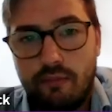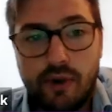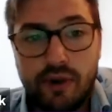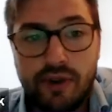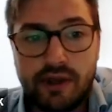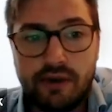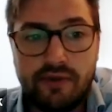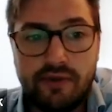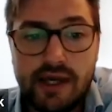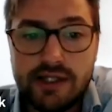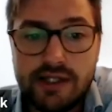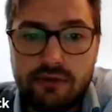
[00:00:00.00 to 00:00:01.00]
But
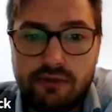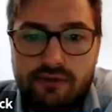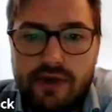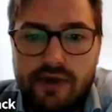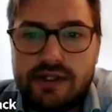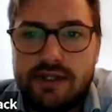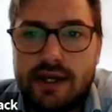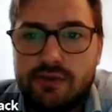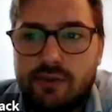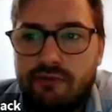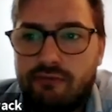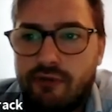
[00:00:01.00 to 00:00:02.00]
the issue with this is,
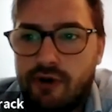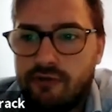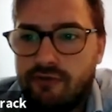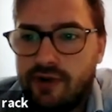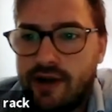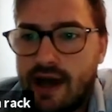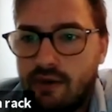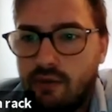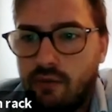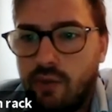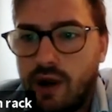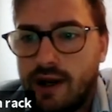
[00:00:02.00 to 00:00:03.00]
as we throw the net
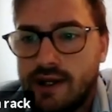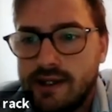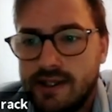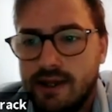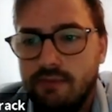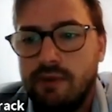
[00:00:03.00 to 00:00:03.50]
wider,